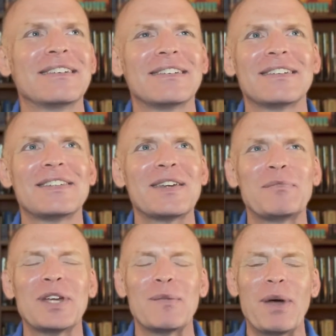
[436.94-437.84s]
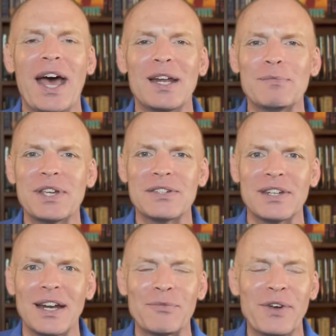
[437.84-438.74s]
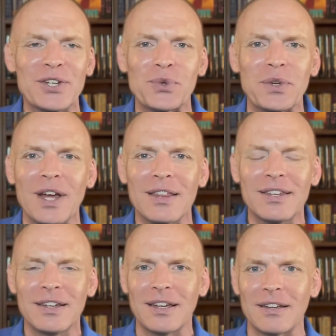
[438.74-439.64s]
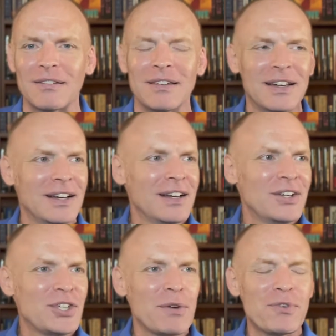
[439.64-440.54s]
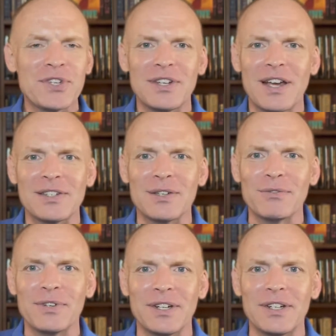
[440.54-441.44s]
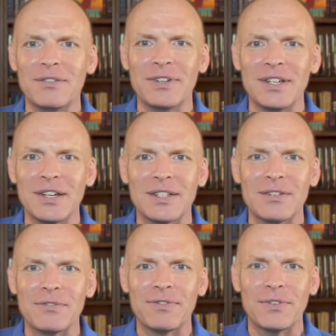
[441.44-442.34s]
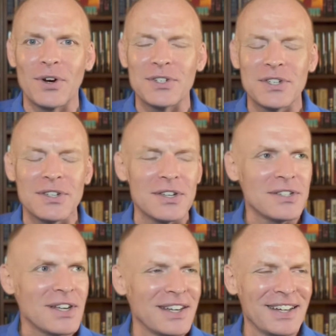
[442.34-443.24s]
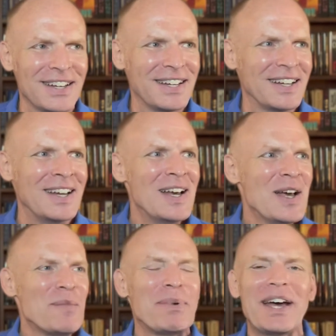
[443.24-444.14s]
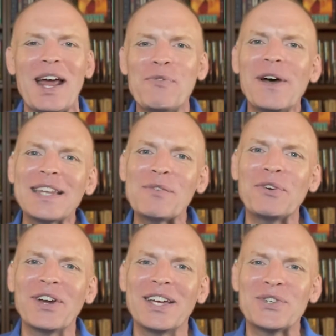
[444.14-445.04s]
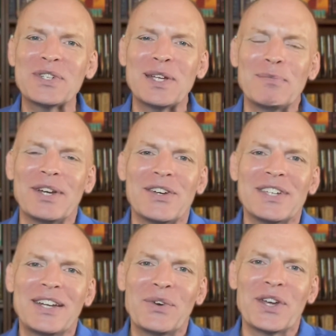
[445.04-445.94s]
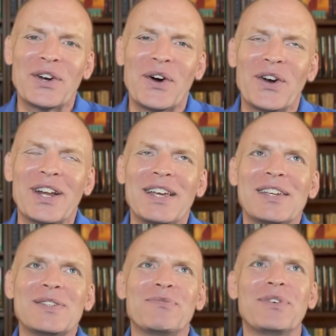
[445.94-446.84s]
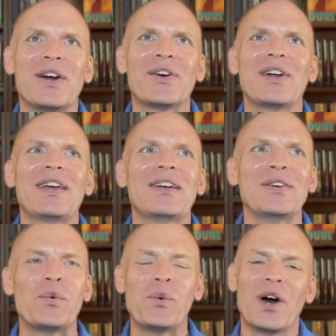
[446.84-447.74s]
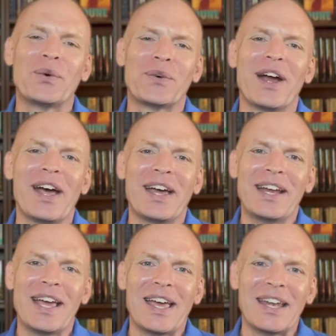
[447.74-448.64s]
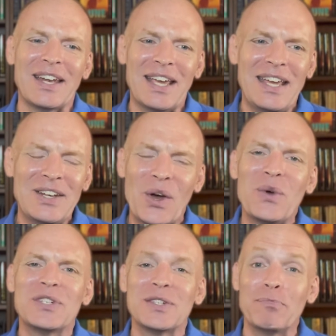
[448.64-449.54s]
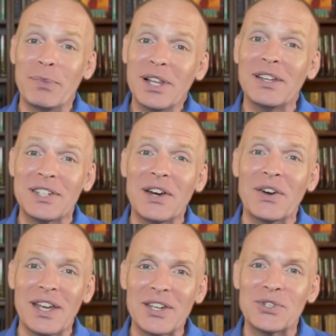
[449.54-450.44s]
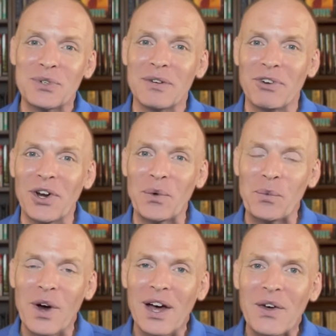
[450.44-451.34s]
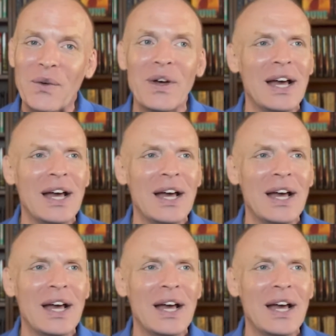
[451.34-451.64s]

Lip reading: summed up Adams as an ineffectual nothing and Jefferson as a vindictive narcissist. But I found that very interesting because I know that Card is very well read and he knows his military history very well.